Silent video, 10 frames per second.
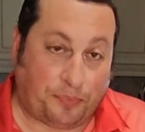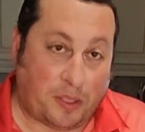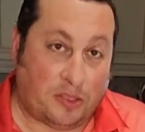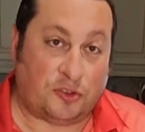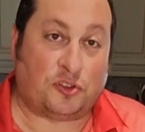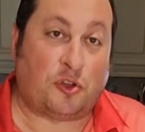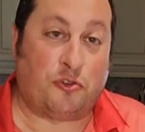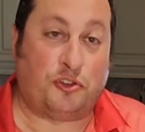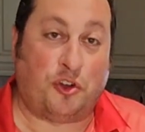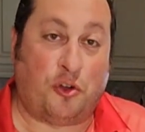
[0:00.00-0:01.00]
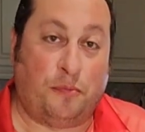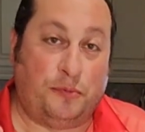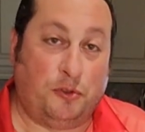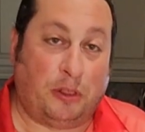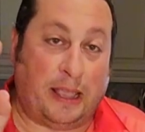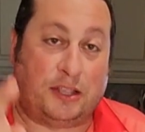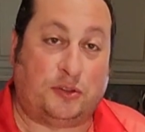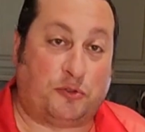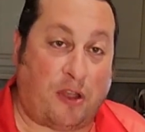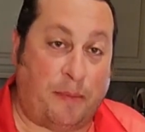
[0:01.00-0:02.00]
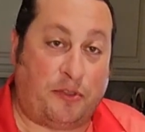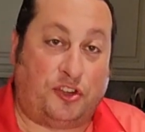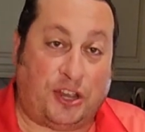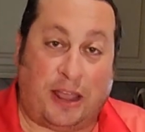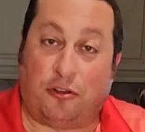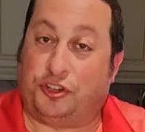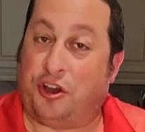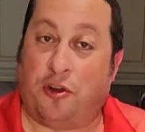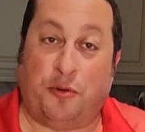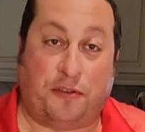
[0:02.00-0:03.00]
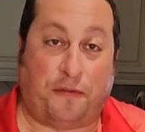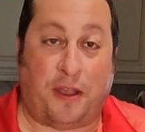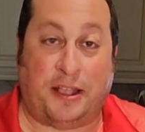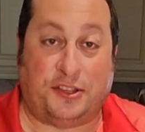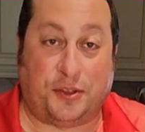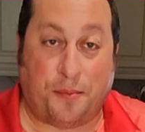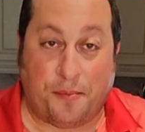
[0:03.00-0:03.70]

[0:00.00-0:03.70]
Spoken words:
This is Coach Joe. Do like and subscribe to the channel. Share it with your friends.